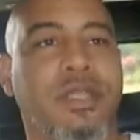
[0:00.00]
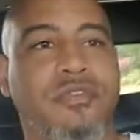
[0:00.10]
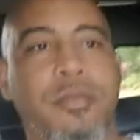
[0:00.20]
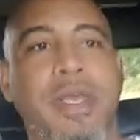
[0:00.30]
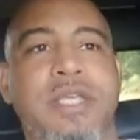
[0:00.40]
the
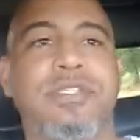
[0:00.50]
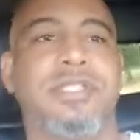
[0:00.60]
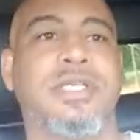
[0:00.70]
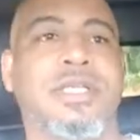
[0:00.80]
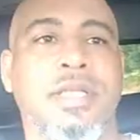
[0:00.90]

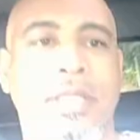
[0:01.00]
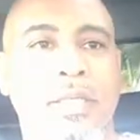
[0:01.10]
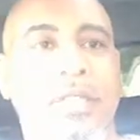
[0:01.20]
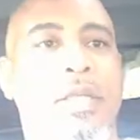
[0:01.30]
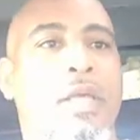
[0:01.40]
information
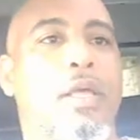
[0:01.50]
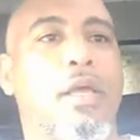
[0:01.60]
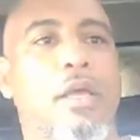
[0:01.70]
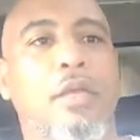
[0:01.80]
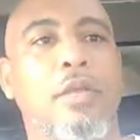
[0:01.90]

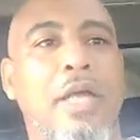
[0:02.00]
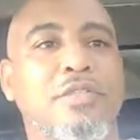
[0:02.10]
and you know,